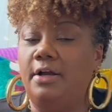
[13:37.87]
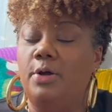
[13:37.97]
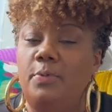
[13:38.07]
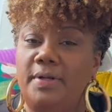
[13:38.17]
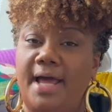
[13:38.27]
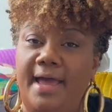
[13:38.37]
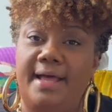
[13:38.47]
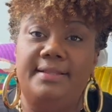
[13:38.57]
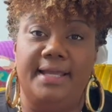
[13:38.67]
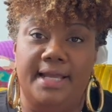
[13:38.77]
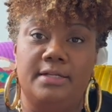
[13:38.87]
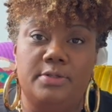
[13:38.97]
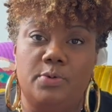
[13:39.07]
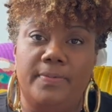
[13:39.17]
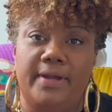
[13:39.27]
current one I had, the
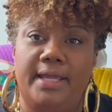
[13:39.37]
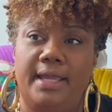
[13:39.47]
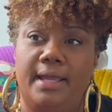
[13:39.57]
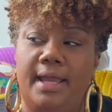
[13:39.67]
handles were breaking,